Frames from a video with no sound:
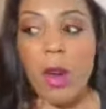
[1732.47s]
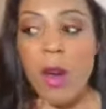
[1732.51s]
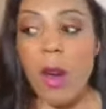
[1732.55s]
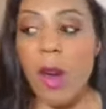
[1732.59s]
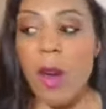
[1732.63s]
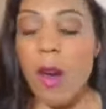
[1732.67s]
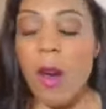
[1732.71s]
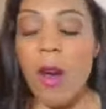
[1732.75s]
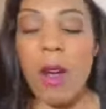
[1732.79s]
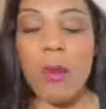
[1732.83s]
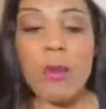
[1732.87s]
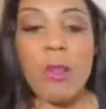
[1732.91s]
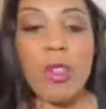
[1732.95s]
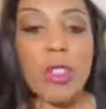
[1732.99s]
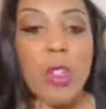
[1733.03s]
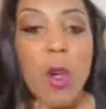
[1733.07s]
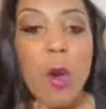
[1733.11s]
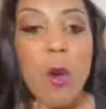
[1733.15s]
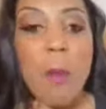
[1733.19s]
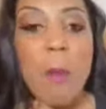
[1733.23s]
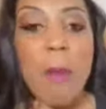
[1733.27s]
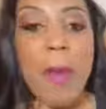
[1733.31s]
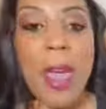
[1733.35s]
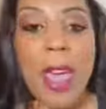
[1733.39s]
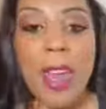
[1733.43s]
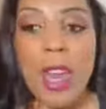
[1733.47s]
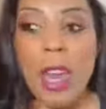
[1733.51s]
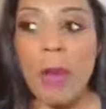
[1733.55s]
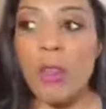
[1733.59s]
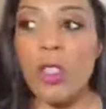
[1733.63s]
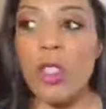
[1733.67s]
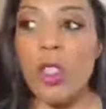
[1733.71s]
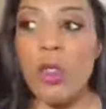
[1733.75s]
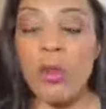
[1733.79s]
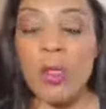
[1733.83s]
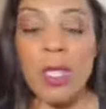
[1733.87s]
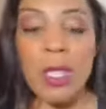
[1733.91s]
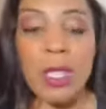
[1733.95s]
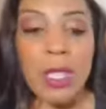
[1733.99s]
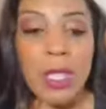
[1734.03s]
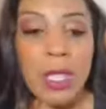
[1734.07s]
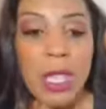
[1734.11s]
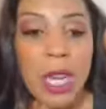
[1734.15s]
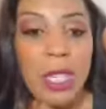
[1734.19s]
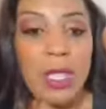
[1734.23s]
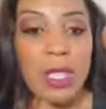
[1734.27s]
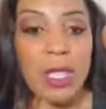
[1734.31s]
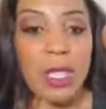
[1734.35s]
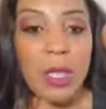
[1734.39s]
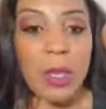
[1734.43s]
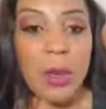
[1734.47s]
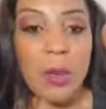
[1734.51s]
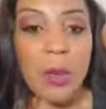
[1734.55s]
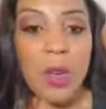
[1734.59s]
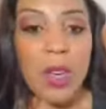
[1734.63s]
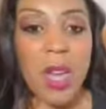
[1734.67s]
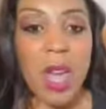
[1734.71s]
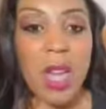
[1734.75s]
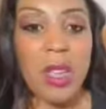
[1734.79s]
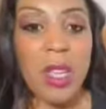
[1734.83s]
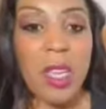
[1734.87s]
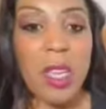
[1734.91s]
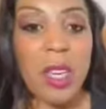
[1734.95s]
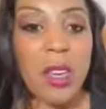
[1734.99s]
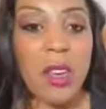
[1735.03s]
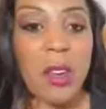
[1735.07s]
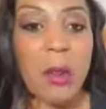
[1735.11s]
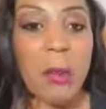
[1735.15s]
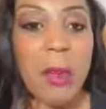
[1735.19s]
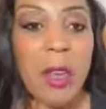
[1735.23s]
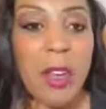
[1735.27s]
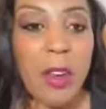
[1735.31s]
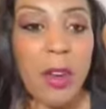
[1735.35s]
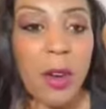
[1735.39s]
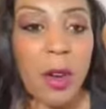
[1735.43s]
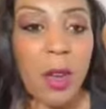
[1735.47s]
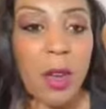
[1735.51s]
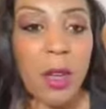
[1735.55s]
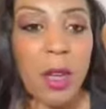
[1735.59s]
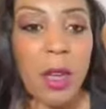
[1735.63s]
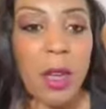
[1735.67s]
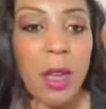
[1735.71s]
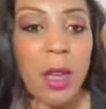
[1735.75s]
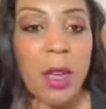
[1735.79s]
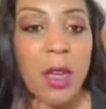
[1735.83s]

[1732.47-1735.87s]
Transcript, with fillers: Oh, I'm so mad. I'm so disgusted when I look in the mirror.